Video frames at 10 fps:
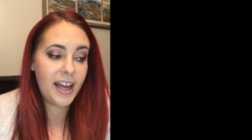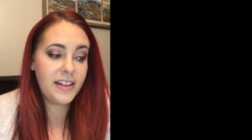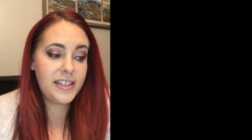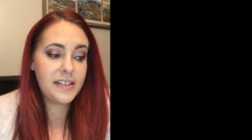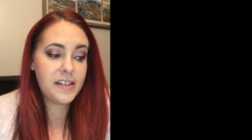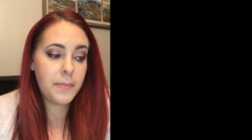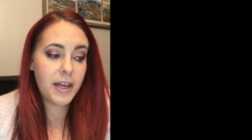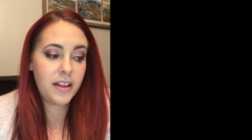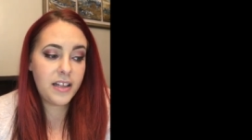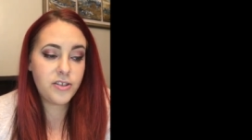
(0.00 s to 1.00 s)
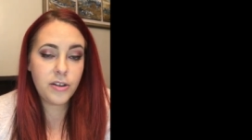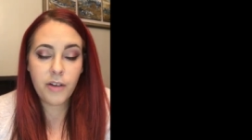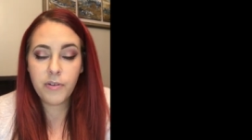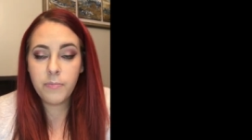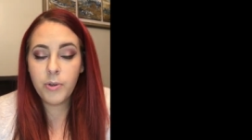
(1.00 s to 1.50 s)
And this is gonna be a cleanser
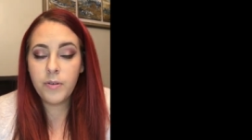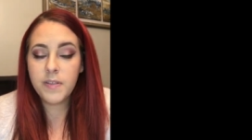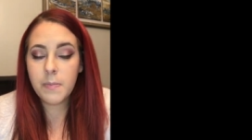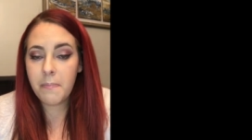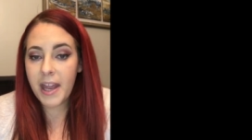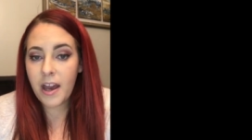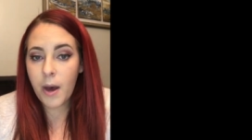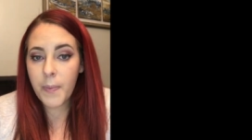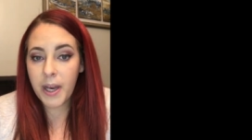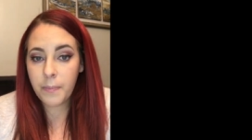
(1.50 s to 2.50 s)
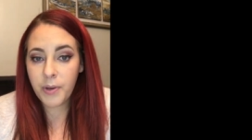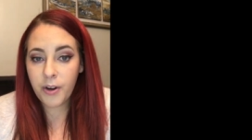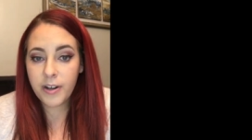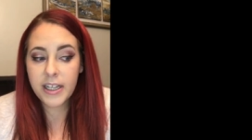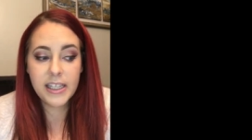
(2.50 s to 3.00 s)
that removes makeup and
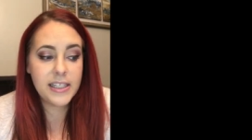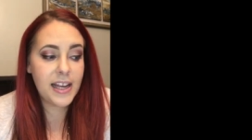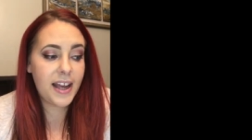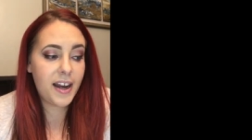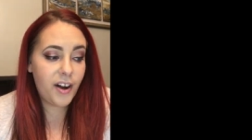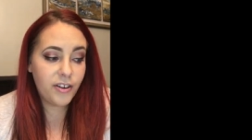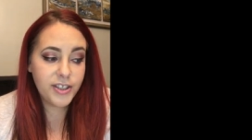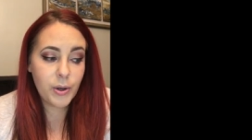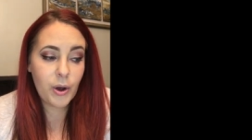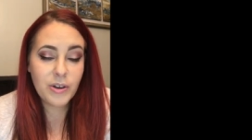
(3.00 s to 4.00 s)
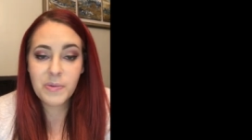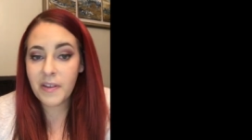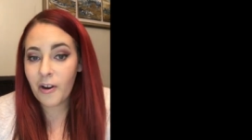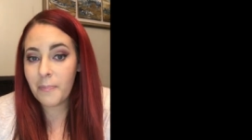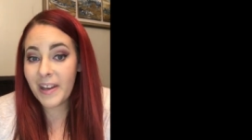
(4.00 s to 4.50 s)
impurities. And it also goes
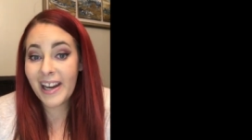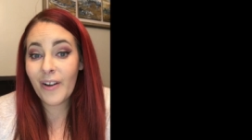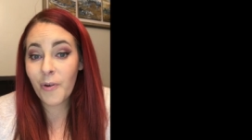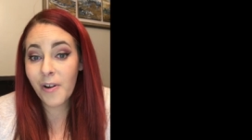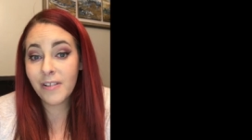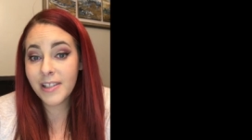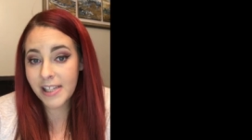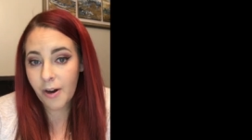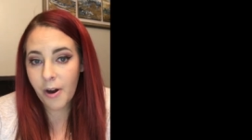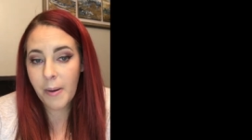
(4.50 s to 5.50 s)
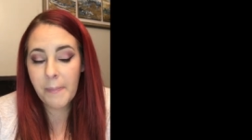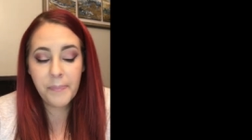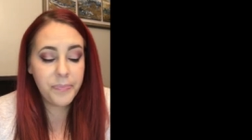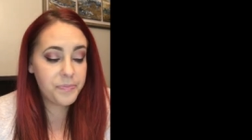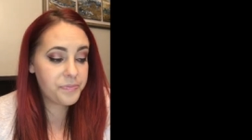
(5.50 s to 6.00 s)
with our Midnight Oil Serum
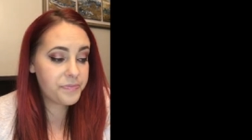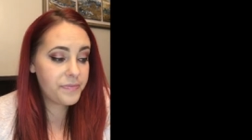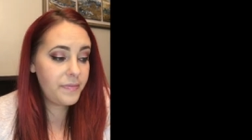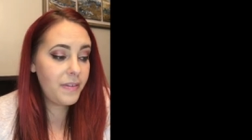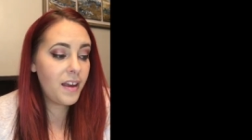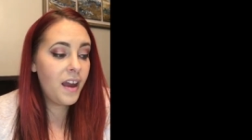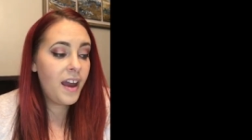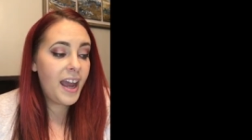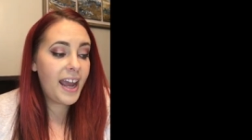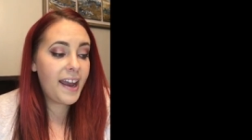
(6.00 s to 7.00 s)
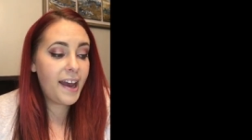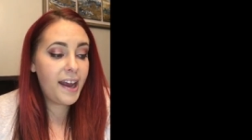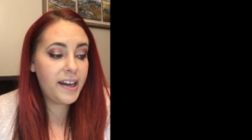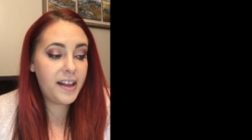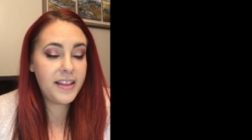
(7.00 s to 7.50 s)

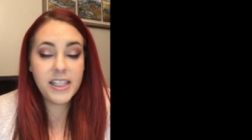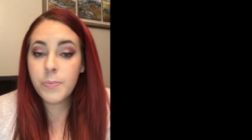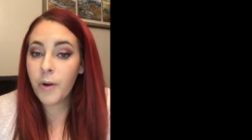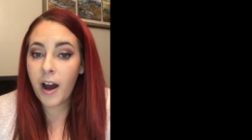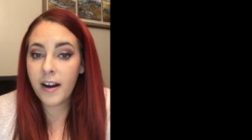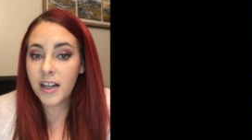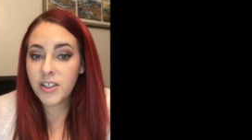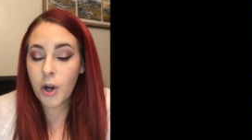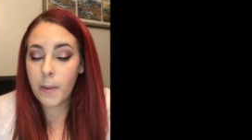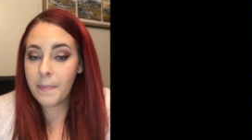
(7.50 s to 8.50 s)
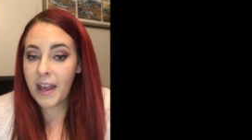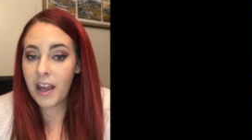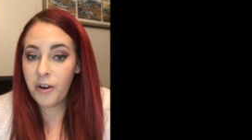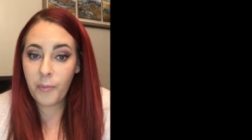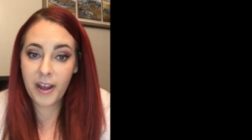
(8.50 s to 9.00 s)
and these products are
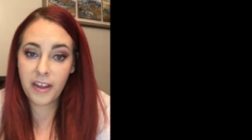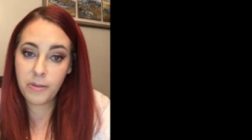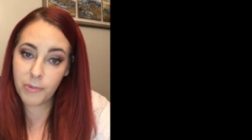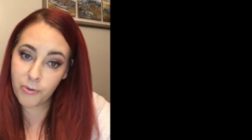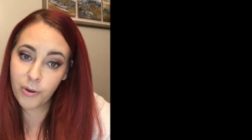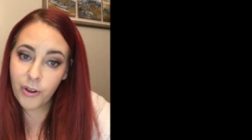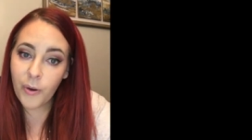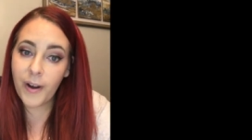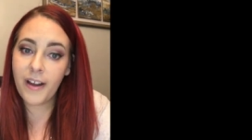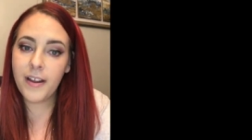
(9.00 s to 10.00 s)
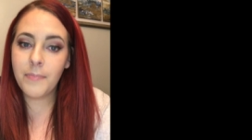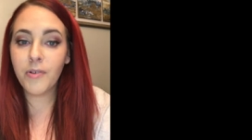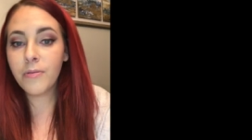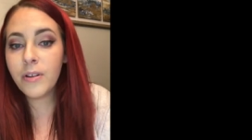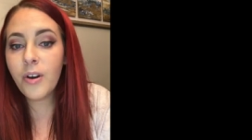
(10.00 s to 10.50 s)
made with marula oil. And
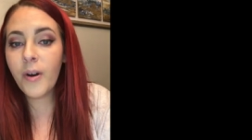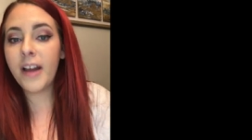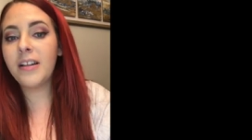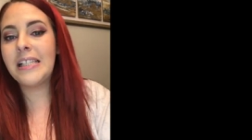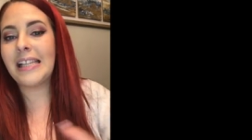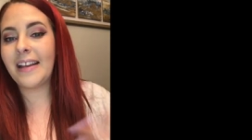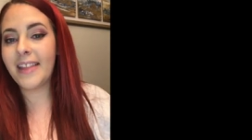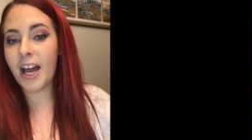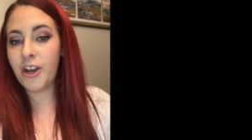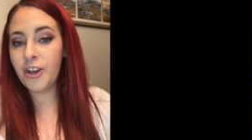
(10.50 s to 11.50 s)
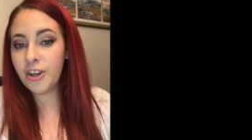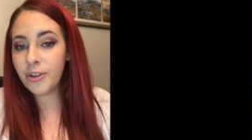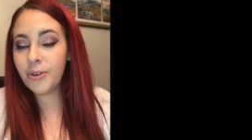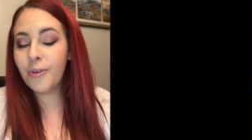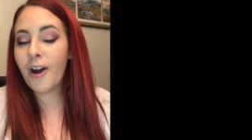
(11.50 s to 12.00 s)
marula oil is like that
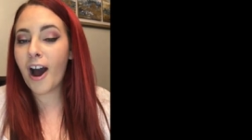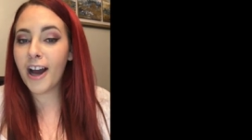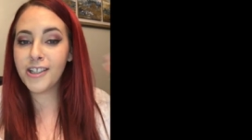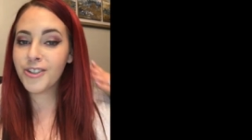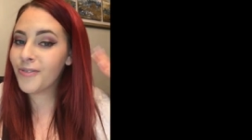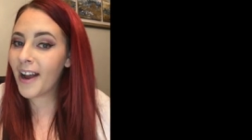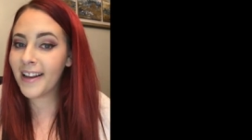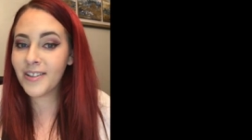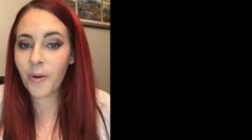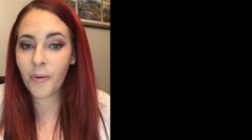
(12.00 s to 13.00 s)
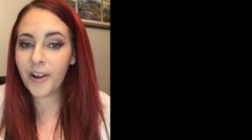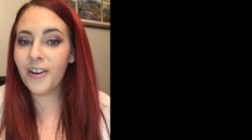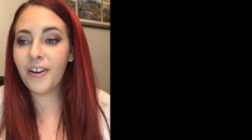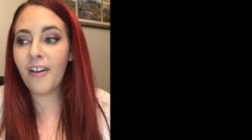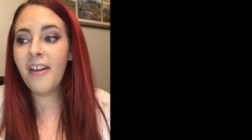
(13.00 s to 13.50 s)
new on-trend
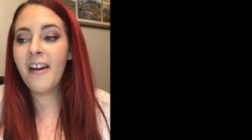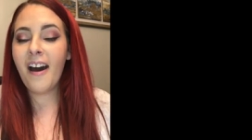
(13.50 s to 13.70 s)
oil